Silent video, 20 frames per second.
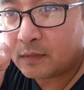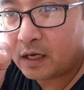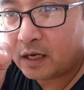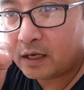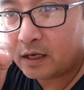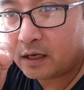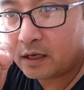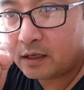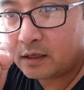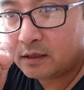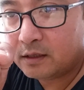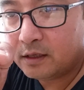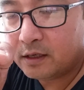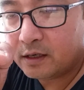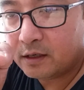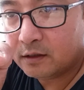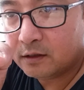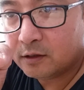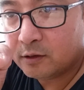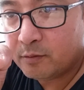I
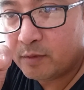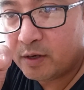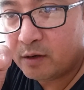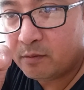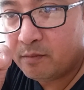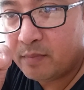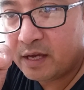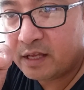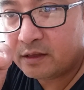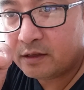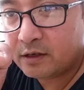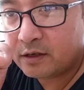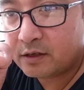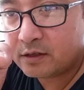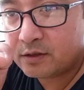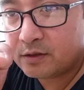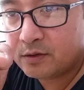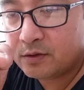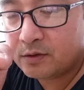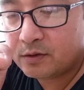did a little bit of bend there
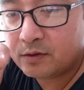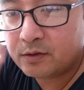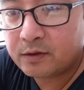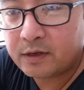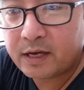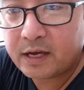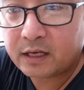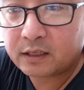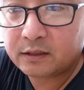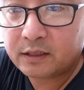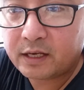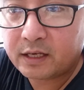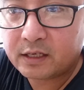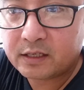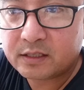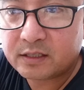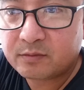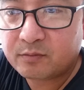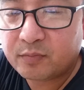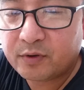too to act like
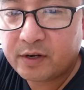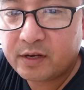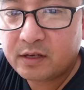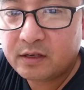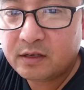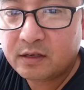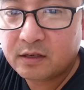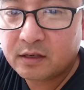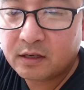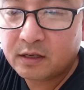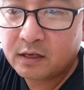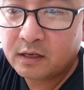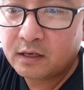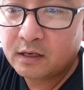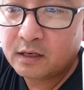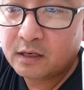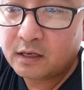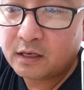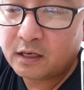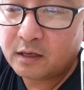a spring.
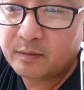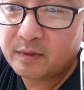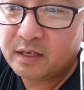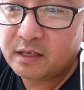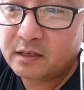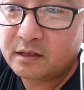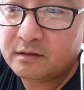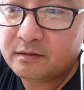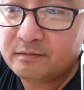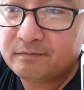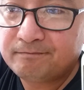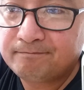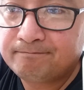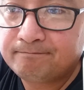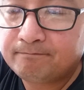I mean,